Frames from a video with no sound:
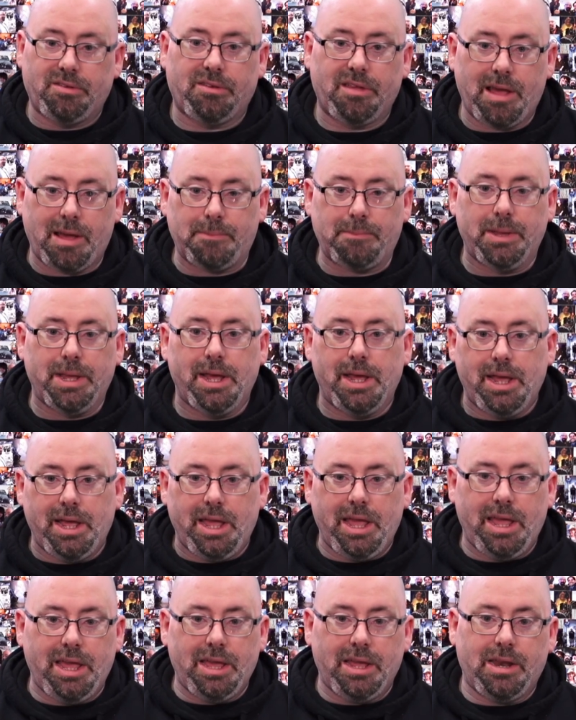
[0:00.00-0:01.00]
step
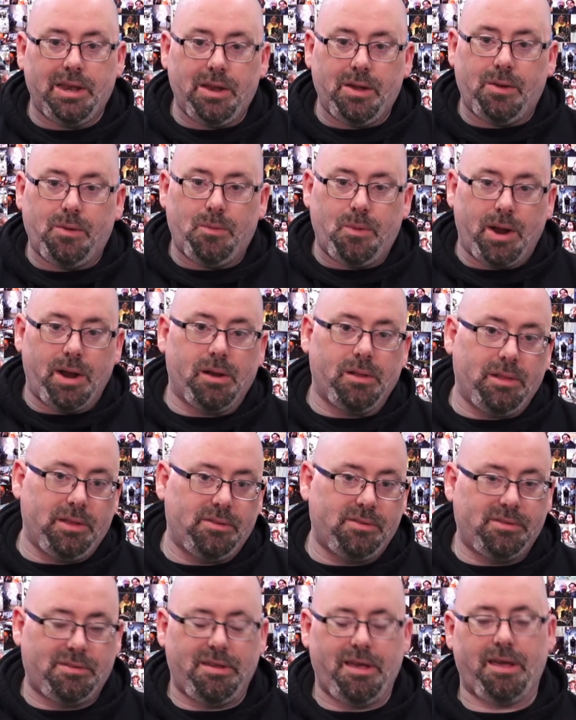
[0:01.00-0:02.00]
in
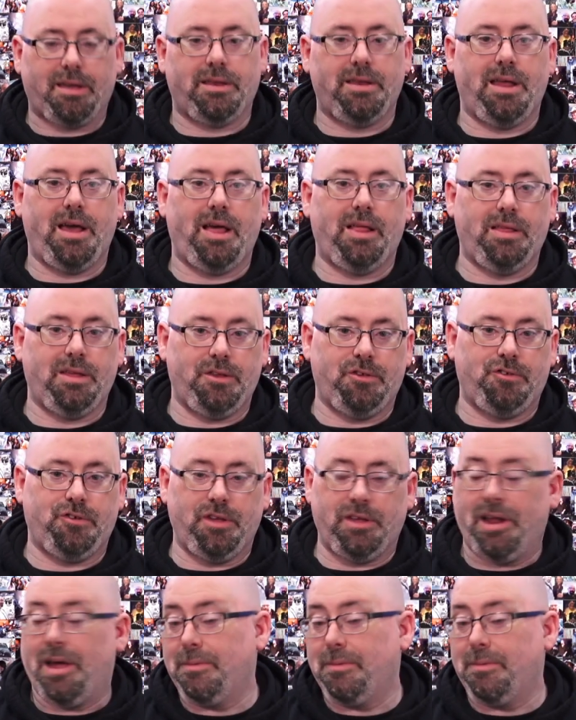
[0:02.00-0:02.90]
wireless technology.